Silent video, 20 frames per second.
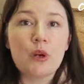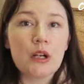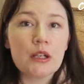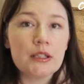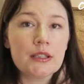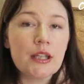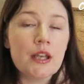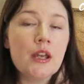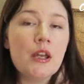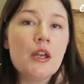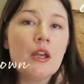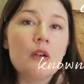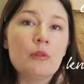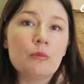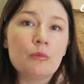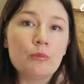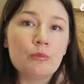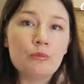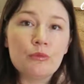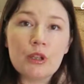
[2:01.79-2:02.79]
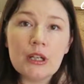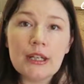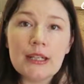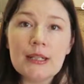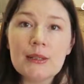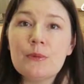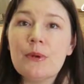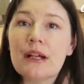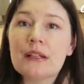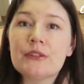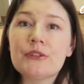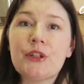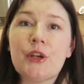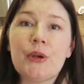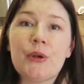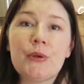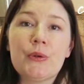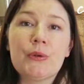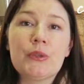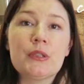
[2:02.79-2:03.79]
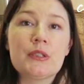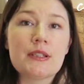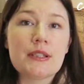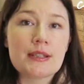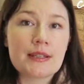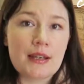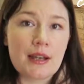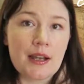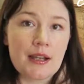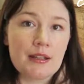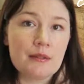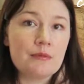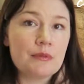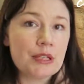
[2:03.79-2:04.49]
one really well-known designer,